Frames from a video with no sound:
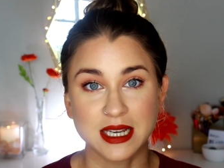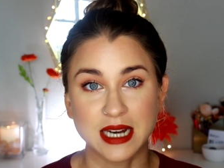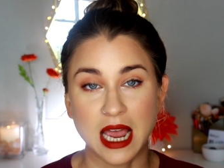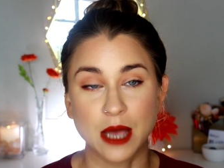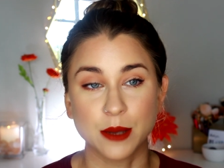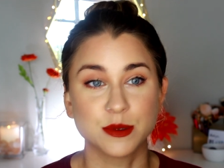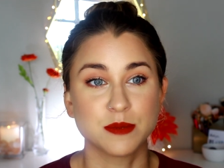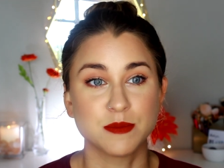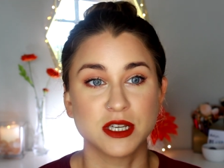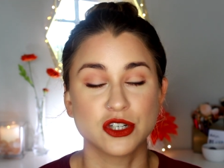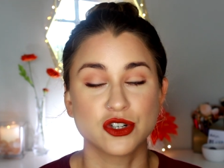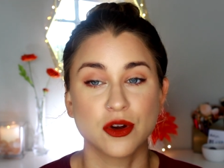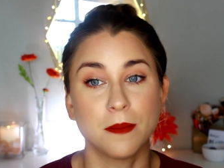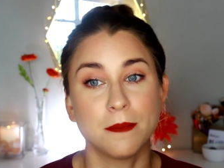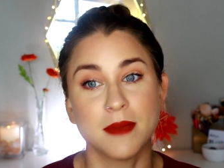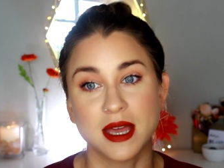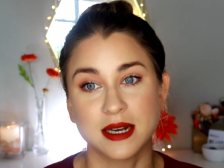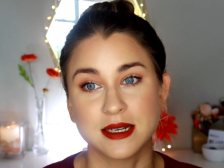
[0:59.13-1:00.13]
It helps me
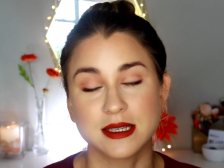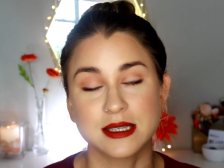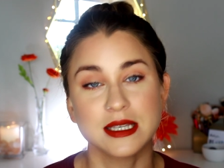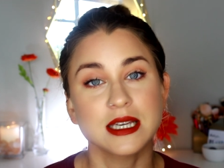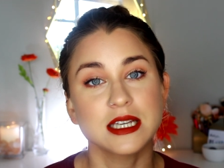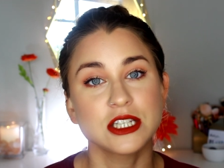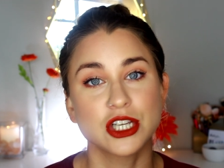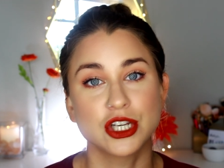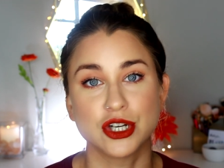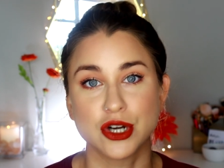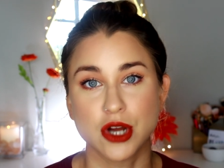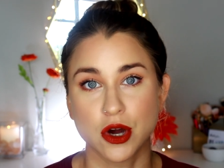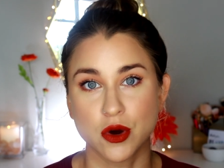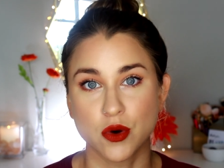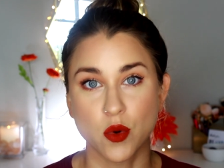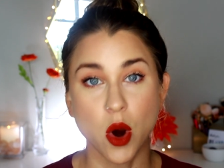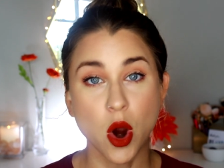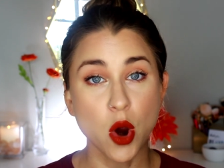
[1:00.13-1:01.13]
tremendously to
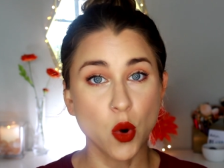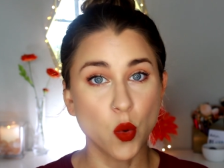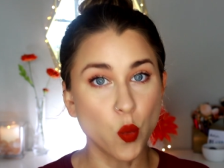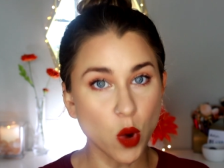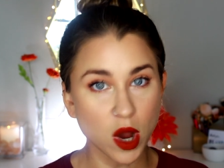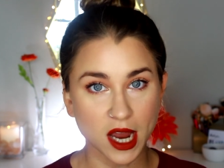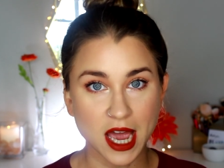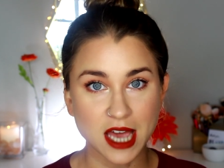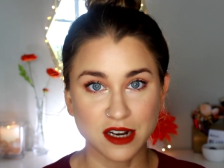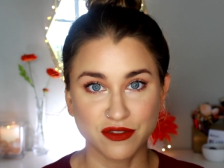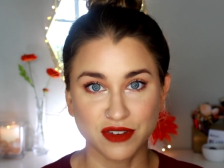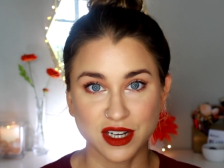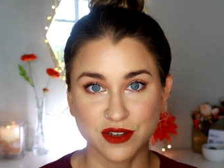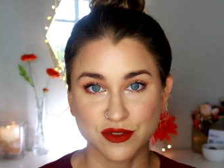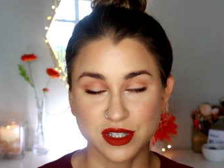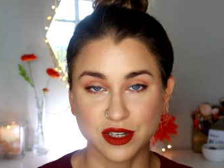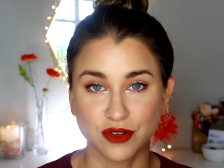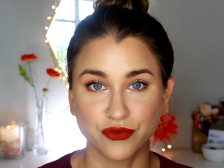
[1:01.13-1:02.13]
know what kind of
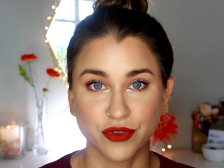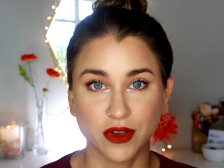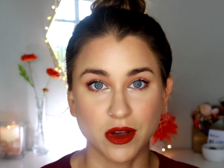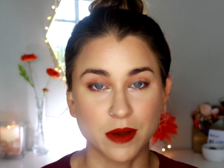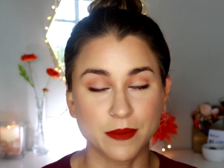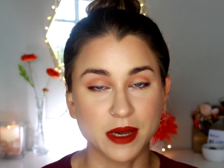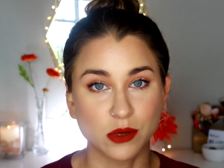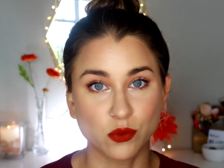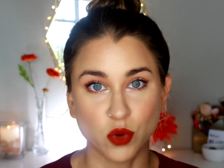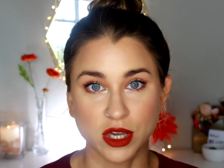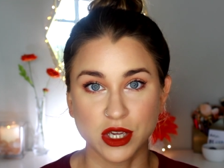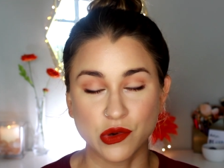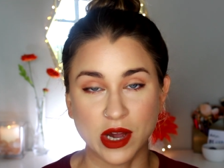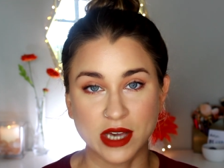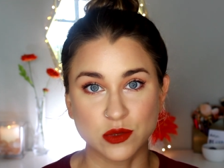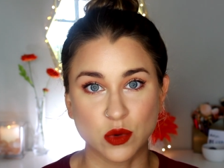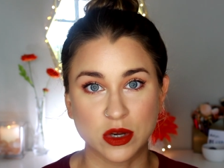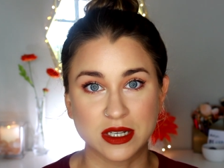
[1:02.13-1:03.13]
videos to film and what you
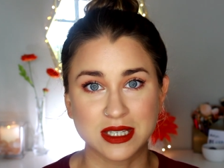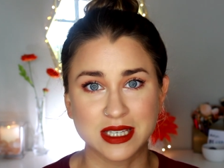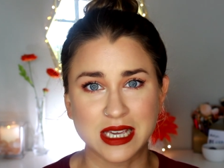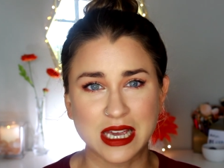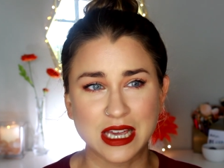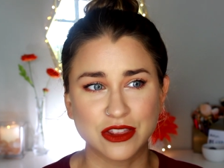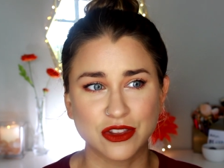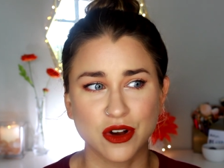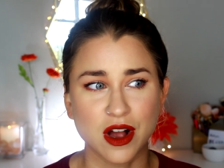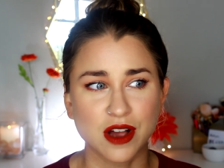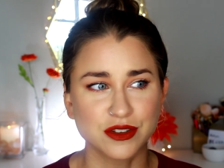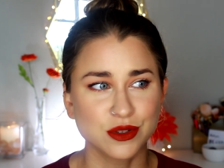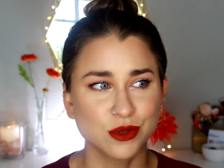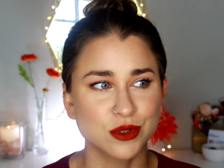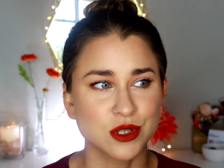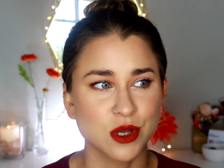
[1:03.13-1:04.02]
guys want to see, and they're also